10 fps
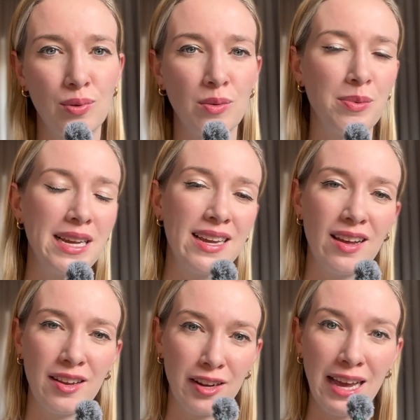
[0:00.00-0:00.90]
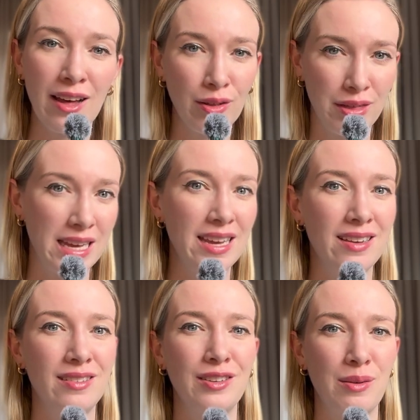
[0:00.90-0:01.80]
probably an
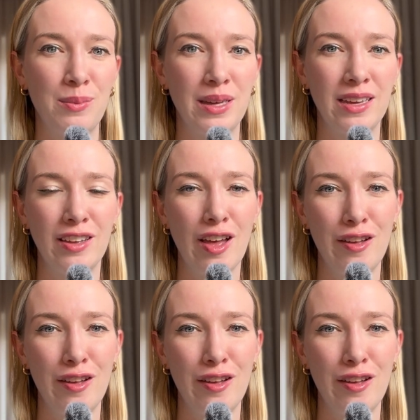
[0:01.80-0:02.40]
unhealthy number